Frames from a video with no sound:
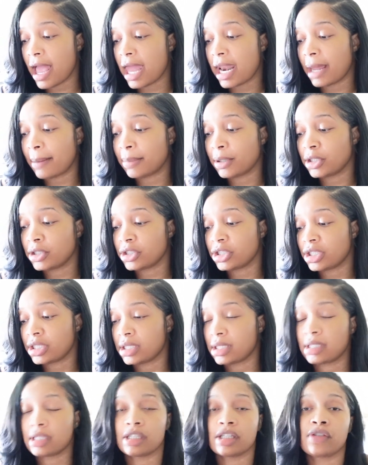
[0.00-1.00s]
and I
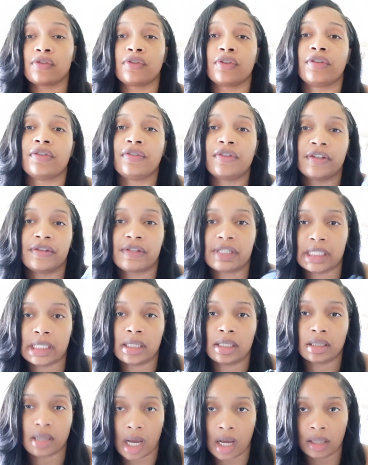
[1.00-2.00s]
purchased this for
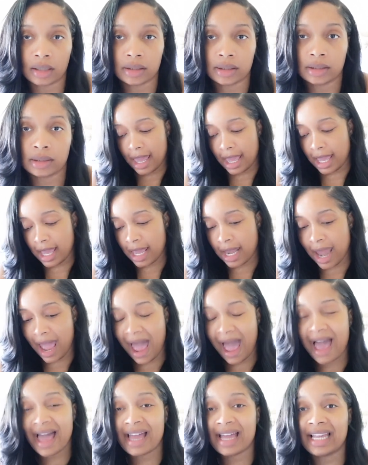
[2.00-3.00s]
$15 and
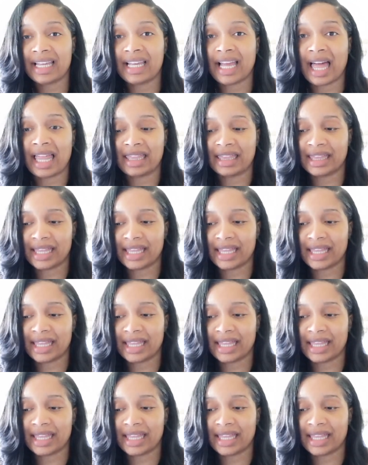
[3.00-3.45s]
I